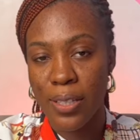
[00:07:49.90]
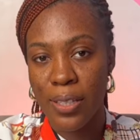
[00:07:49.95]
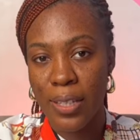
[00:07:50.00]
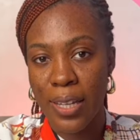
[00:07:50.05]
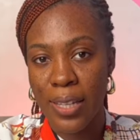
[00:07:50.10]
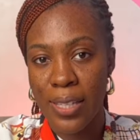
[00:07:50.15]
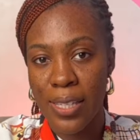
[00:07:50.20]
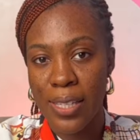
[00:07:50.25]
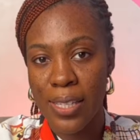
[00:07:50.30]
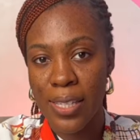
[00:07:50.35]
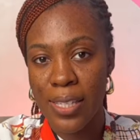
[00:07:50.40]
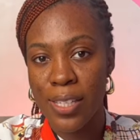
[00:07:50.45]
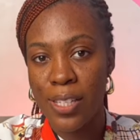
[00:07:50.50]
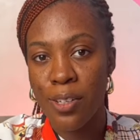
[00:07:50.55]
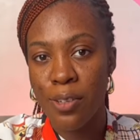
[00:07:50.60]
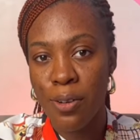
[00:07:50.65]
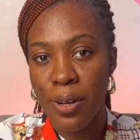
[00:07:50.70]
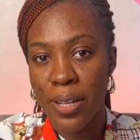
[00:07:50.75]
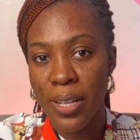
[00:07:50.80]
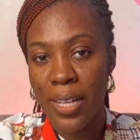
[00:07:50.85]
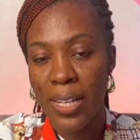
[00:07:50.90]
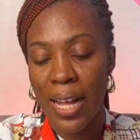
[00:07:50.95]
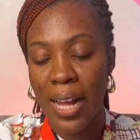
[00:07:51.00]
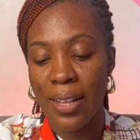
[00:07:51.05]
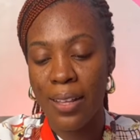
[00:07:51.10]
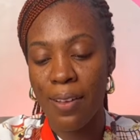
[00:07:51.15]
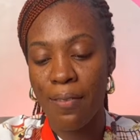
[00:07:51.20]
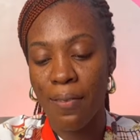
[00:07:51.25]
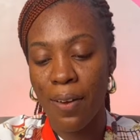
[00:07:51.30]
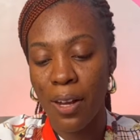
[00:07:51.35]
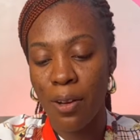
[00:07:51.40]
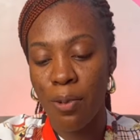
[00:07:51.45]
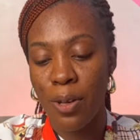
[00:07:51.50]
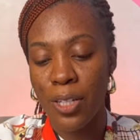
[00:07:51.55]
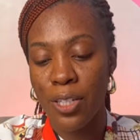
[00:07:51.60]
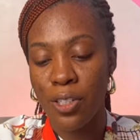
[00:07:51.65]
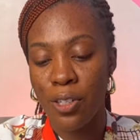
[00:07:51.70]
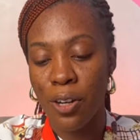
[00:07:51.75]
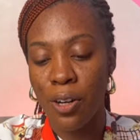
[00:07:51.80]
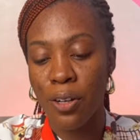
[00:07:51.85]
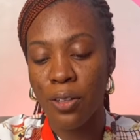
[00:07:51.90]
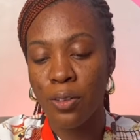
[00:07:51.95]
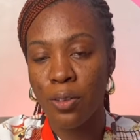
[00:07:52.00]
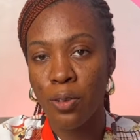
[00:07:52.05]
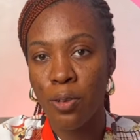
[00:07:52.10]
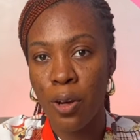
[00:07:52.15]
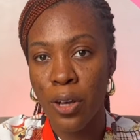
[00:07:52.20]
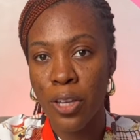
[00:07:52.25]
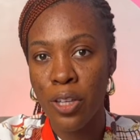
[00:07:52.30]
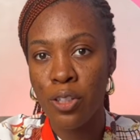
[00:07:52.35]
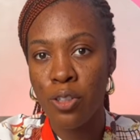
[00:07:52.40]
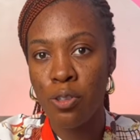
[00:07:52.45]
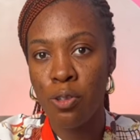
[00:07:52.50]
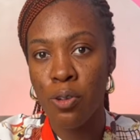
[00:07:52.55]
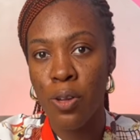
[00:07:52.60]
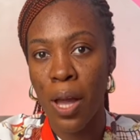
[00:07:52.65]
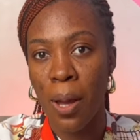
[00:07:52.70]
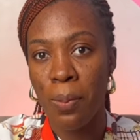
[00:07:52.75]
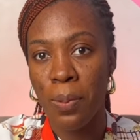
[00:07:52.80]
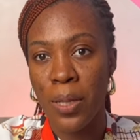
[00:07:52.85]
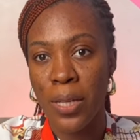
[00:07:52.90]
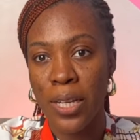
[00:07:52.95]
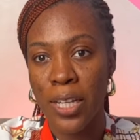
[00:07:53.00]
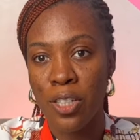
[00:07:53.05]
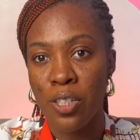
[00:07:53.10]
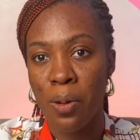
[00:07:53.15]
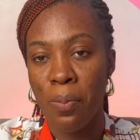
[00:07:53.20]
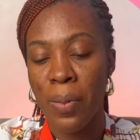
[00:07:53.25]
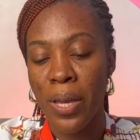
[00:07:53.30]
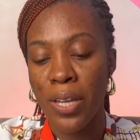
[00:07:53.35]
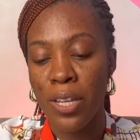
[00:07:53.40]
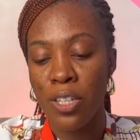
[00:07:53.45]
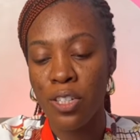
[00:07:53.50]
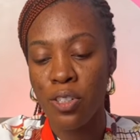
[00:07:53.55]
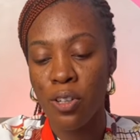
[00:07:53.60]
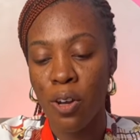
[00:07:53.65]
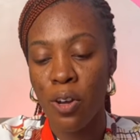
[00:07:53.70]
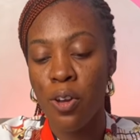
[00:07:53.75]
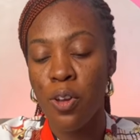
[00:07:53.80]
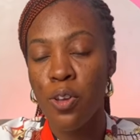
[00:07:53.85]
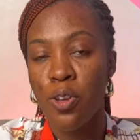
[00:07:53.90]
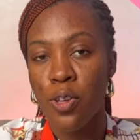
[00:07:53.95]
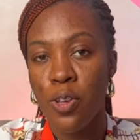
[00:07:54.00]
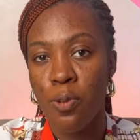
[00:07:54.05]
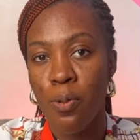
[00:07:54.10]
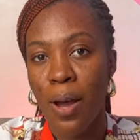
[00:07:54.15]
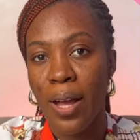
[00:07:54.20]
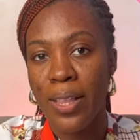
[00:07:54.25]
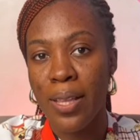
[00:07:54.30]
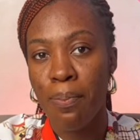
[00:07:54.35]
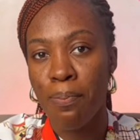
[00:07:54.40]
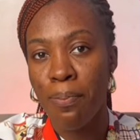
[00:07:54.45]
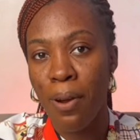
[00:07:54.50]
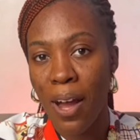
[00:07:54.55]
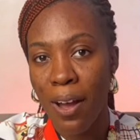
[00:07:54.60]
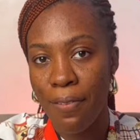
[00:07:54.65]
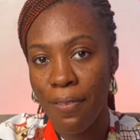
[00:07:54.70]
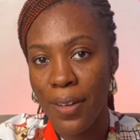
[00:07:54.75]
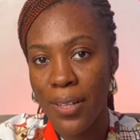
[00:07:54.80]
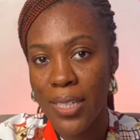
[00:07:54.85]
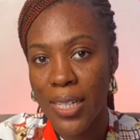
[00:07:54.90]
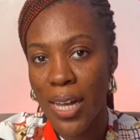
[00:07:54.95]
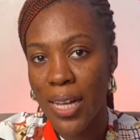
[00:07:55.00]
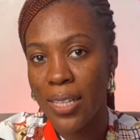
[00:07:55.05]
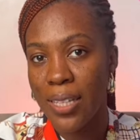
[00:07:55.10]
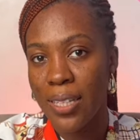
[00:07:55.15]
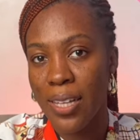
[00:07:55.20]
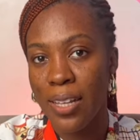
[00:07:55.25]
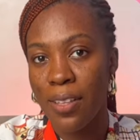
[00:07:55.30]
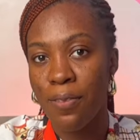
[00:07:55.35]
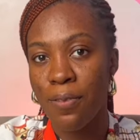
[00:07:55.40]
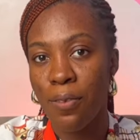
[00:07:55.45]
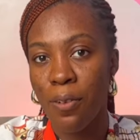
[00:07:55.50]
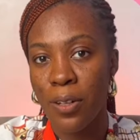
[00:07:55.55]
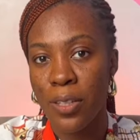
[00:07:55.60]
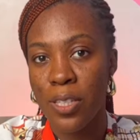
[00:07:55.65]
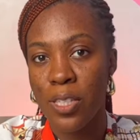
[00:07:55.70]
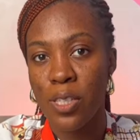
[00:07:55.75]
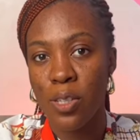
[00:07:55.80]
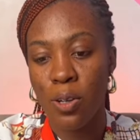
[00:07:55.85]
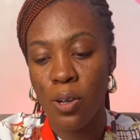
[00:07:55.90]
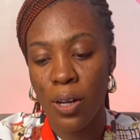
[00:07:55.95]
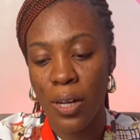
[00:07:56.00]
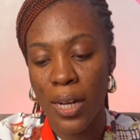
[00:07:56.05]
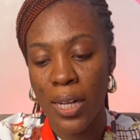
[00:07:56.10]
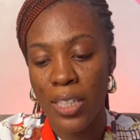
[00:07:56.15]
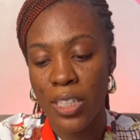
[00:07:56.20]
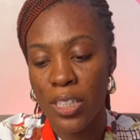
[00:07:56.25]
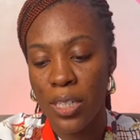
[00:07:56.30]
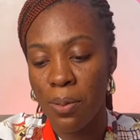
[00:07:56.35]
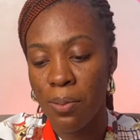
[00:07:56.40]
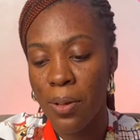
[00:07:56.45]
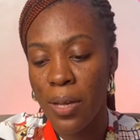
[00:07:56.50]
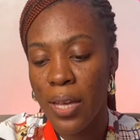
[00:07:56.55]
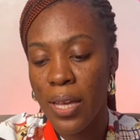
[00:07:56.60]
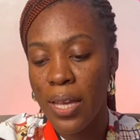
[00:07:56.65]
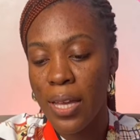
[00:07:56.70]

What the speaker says: This is screening and evaluation, going through your application, making sure you are the perfect candidate for the scholarship.